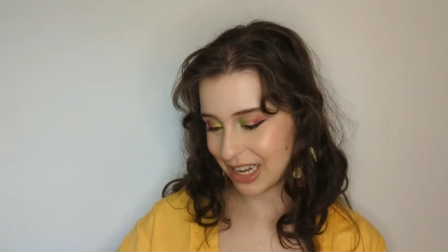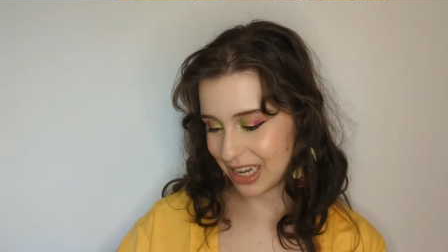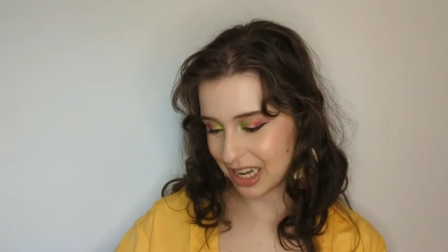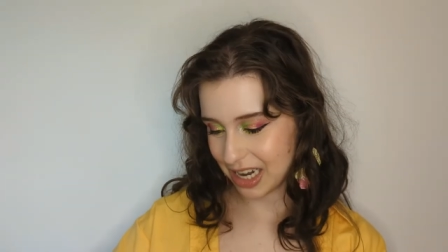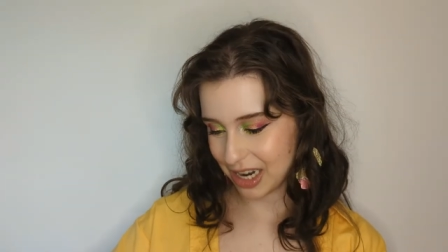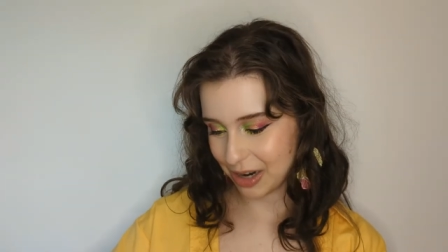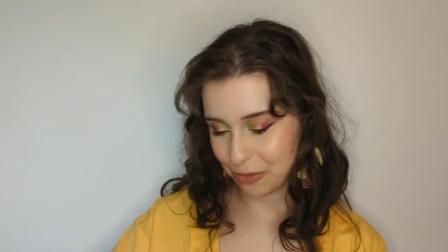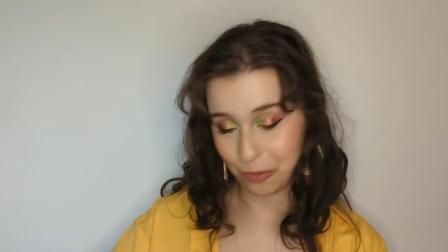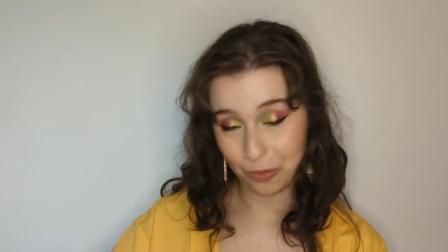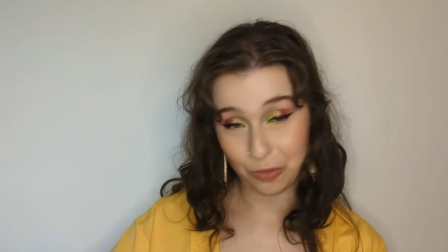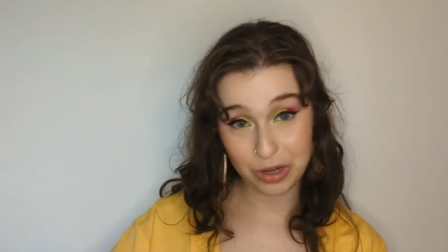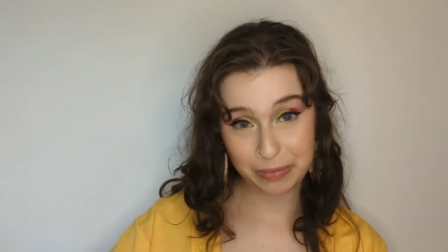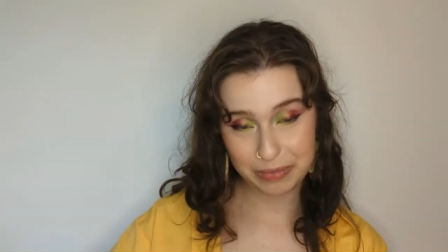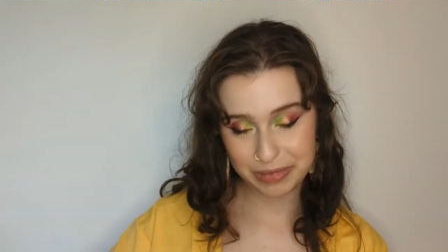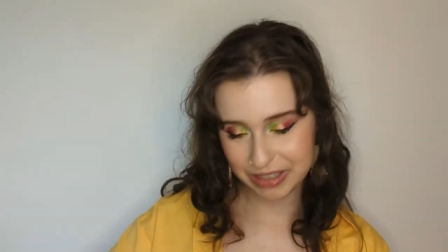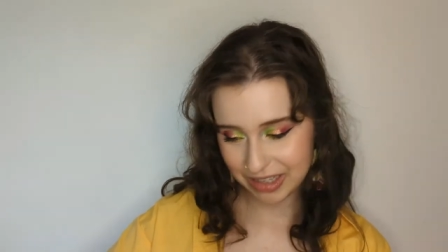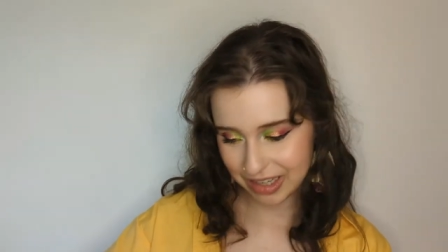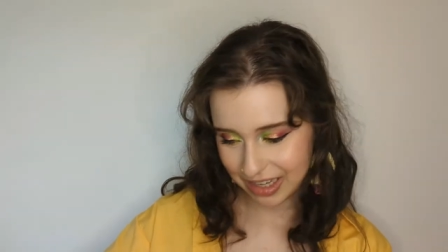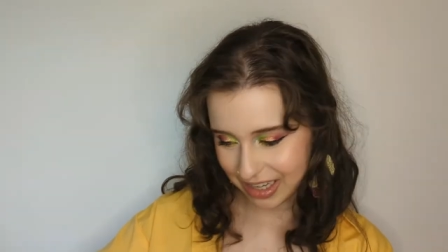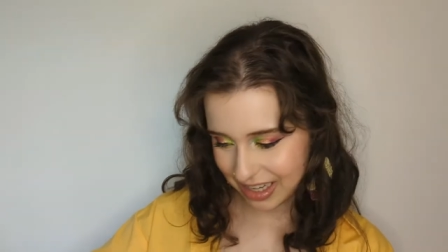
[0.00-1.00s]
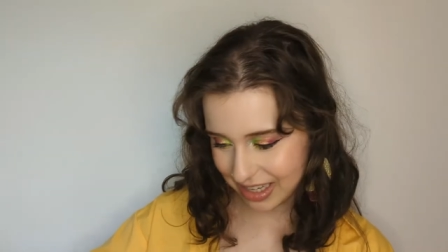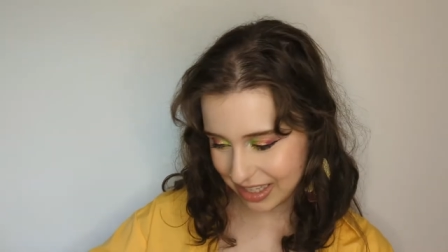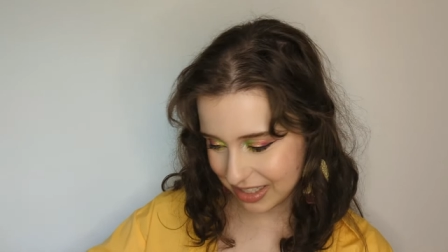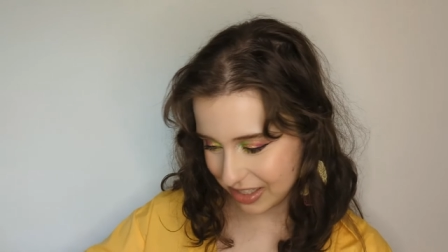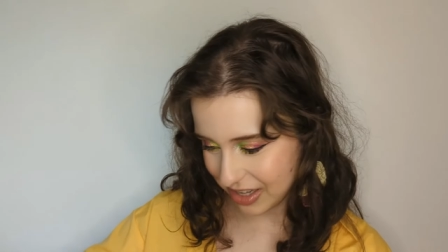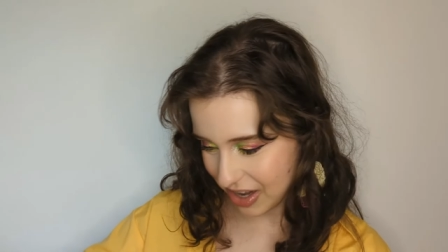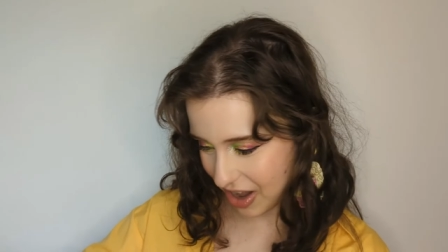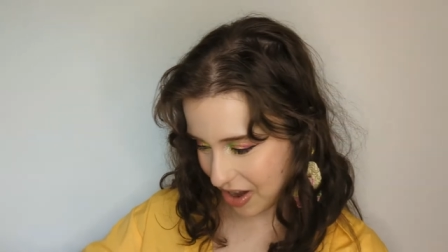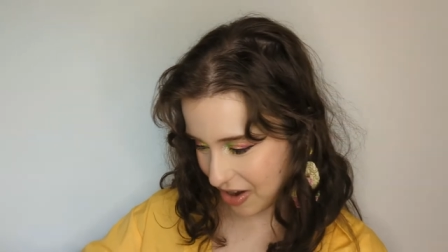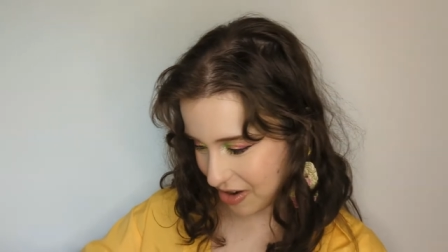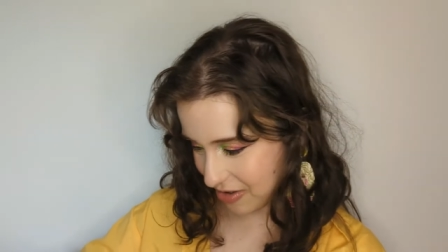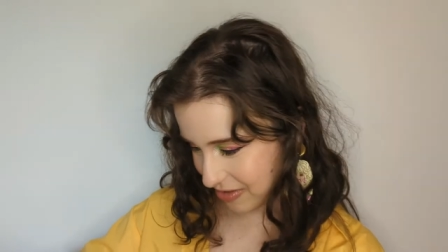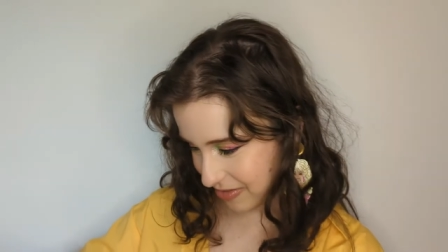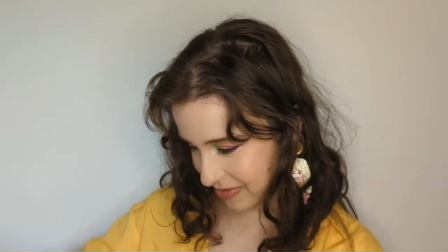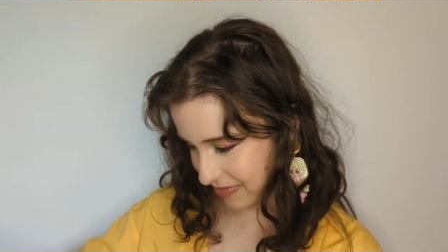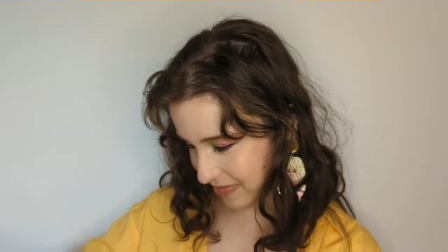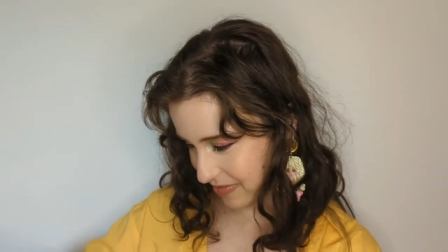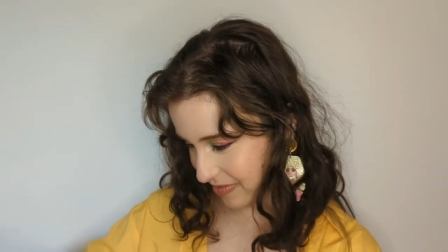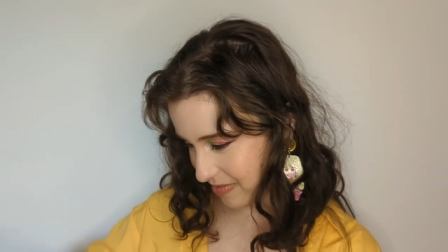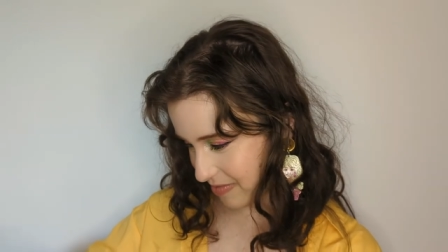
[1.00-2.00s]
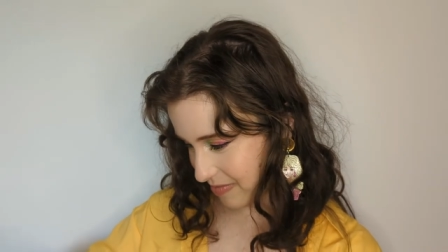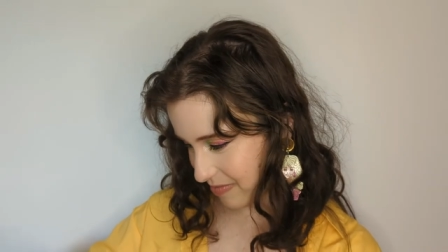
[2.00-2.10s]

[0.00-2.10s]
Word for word: Uh, whoops. So...